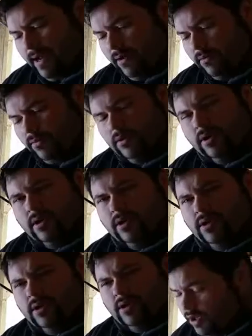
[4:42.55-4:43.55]
down.
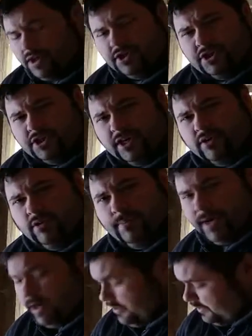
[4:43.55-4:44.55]
Look at your general
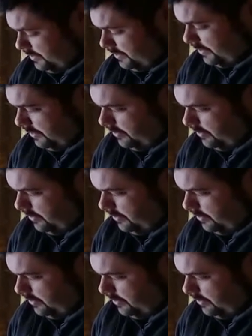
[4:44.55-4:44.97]
appearance.